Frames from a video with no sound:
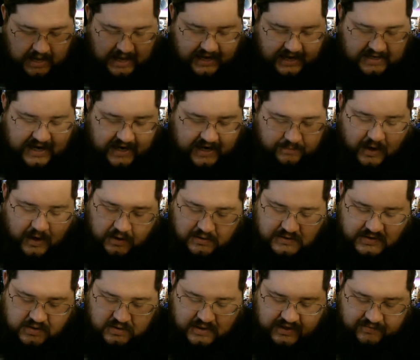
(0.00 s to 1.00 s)
a name
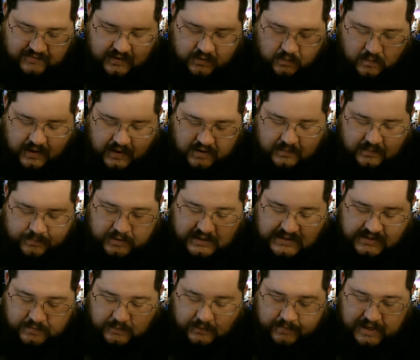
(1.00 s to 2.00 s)
also given to one of the
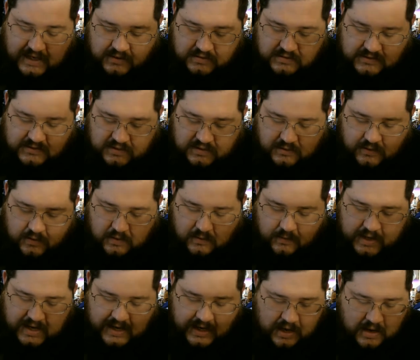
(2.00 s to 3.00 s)
principal mountains in
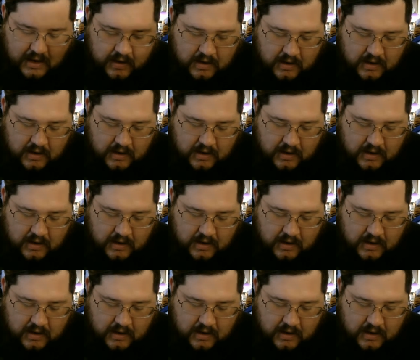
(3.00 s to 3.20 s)
Norway.